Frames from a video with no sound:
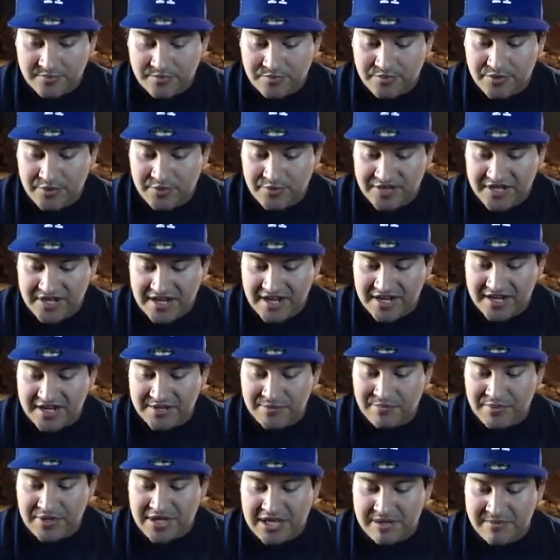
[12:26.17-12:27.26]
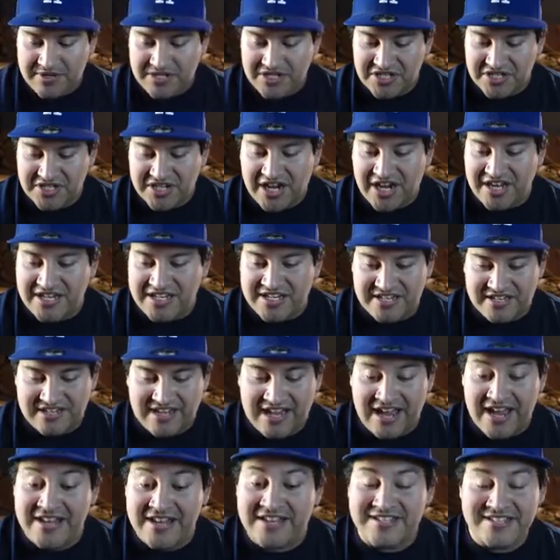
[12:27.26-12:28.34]
But we got a Baby Shiny,
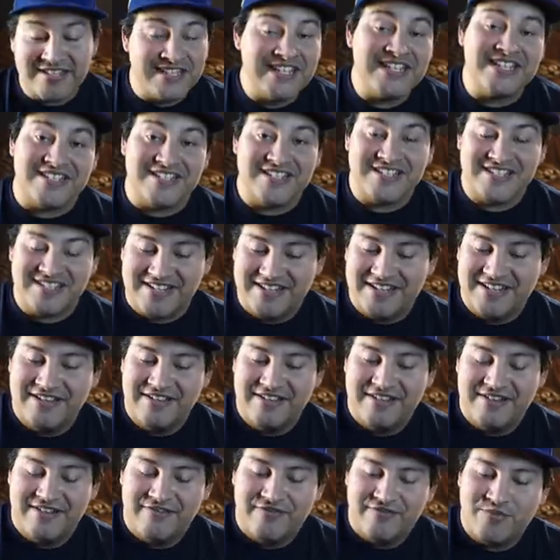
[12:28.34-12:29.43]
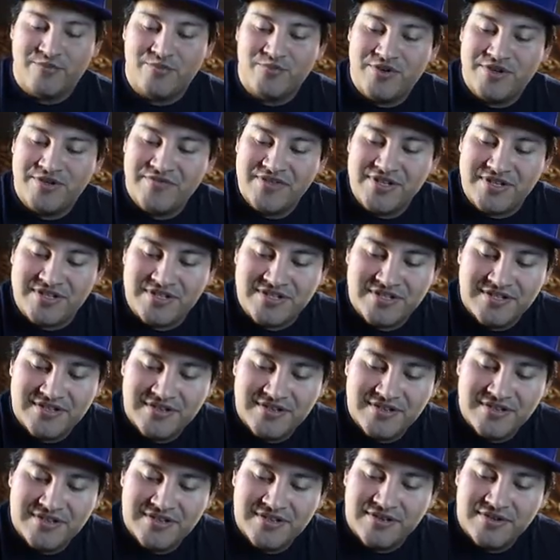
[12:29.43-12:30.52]
at least, from one of these.
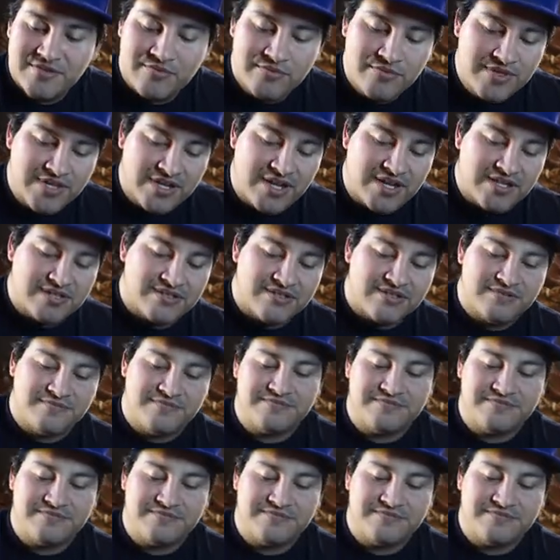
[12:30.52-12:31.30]
Really nice.